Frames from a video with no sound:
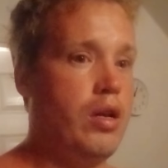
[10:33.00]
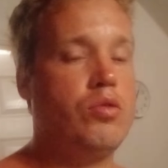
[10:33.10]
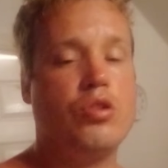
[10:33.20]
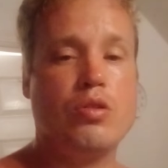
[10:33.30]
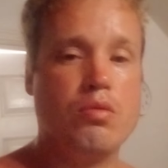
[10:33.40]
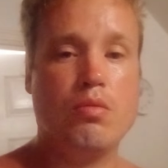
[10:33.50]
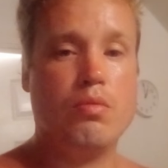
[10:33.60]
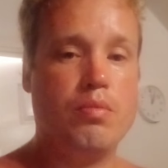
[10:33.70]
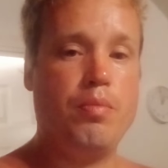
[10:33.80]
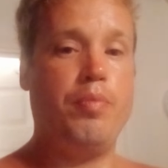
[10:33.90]
just
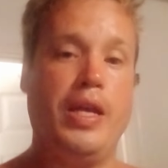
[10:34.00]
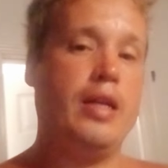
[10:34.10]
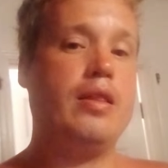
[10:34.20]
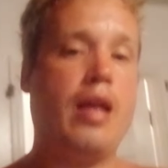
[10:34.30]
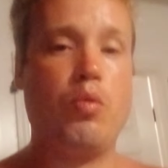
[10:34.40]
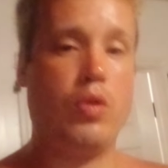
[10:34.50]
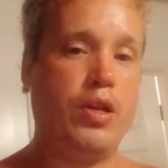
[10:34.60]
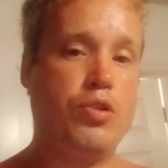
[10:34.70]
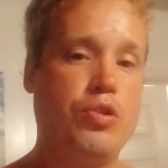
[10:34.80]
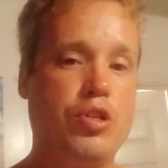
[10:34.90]
being in that
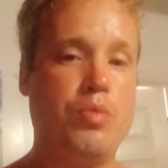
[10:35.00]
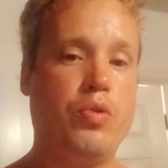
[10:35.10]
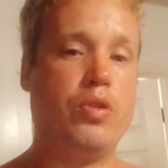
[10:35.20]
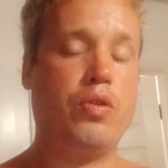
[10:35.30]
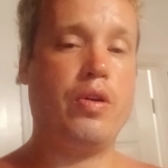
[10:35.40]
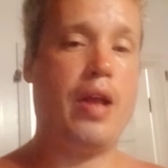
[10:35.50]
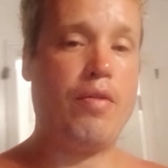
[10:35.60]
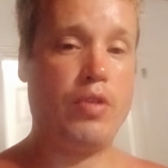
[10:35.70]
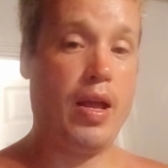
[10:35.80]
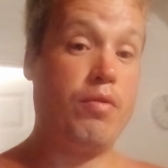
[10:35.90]
relationship with her and
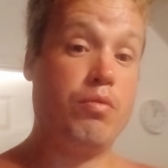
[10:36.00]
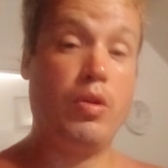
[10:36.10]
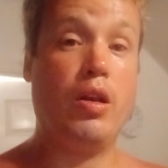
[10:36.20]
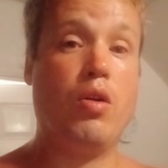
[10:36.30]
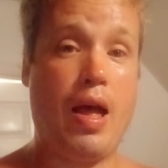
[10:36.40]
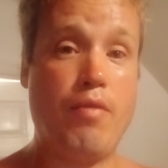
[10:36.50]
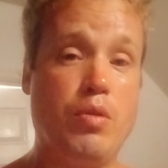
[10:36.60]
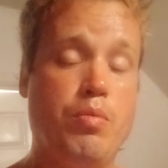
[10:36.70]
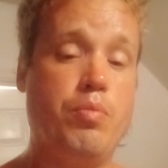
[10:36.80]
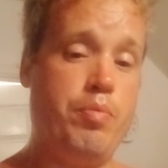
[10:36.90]

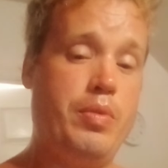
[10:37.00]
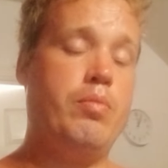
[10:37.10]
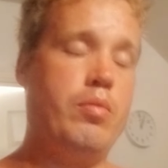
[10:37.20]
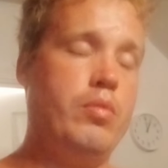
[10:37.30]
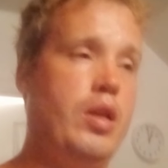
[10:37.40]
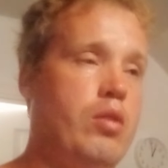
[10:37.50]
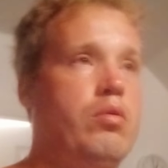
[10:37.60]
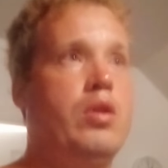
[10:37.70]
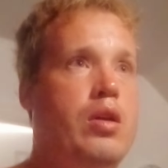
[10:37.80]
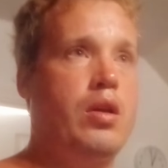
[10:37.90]
having to
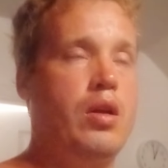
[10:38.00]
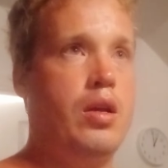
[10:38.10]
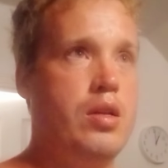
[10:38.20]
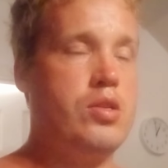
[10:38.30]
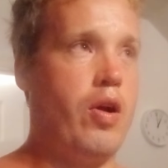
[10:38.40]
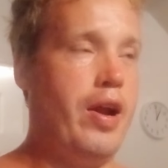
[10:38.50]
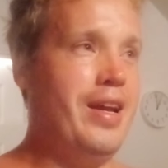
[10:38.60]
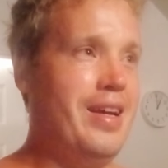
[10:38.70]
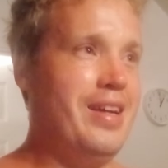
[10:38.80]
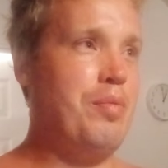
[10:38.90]
sorry
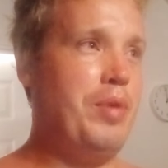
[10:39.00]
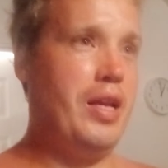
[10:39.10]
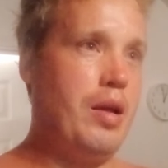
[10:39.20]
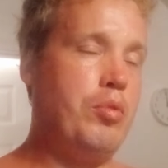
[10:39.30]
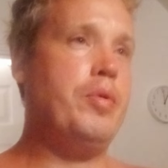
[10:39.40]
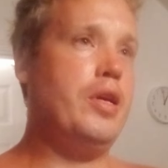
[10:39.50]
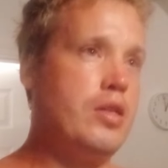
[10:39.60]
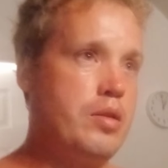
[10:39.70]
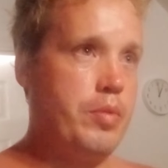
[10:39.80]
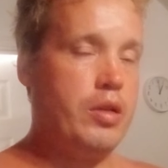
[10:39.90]
being able to be
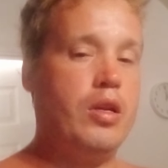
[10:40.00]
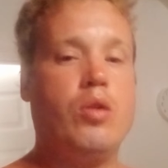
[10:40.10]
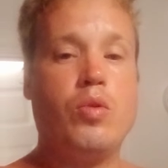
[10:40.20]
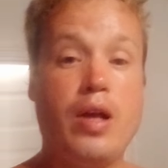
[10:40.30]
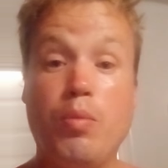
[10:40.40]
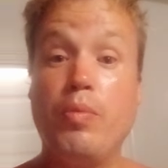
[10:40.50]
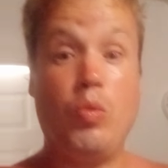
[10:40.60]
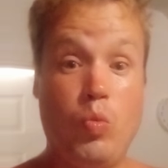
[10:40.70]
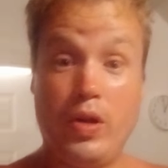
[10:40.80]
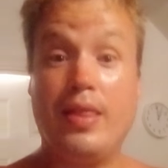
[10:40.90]
intimate will help me
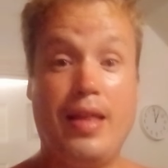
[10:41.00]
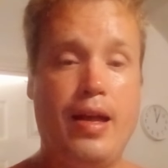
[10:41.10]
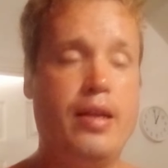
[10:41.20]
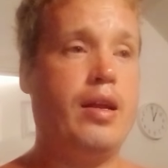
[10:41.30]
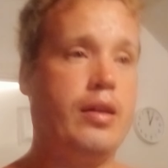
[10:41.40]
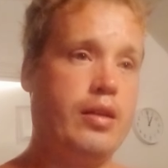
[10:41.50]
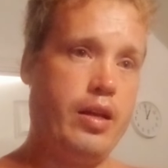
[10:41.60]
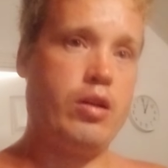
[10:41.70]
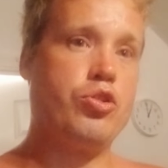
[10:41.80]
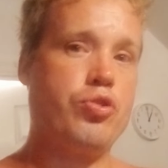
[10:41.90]
with that, and I can get
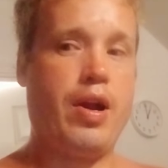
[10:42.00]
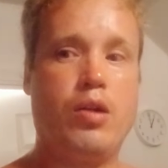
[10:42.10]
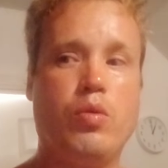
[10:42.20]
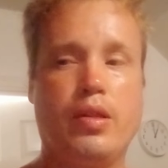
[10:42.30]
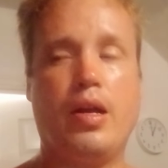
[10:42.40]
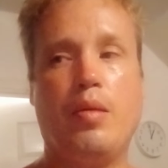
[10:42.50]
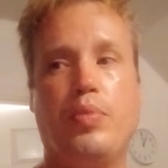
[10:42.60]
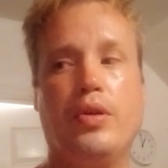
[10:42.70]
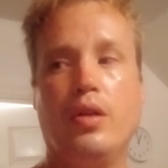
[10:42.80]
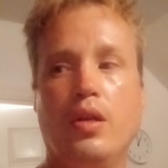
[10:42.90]
on track with that. But